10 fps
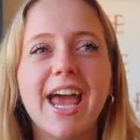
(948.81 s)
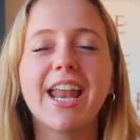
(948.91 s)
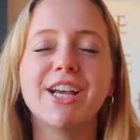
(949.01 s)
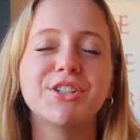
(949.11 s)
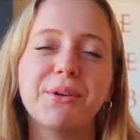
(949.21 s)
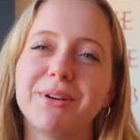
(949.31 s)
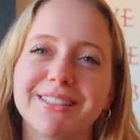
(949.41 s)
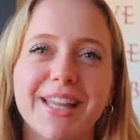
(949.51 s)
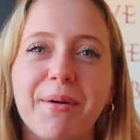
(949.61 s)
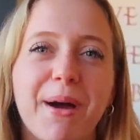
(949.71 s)
it was it so bad. It
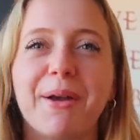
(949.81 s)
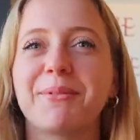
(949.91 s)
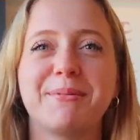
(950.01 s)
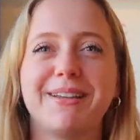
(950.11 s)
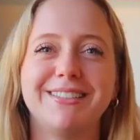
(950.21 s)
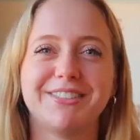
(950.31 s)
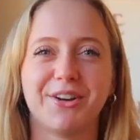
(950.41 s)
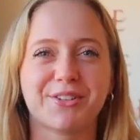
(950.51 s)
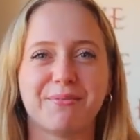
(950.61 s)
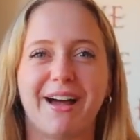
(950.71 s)
wasn't that bad. We're being
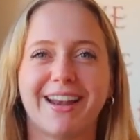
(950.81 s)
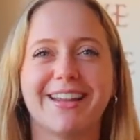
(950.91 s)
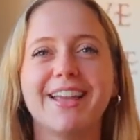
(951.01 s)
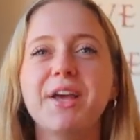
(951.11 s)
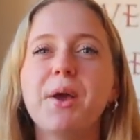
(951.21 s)
so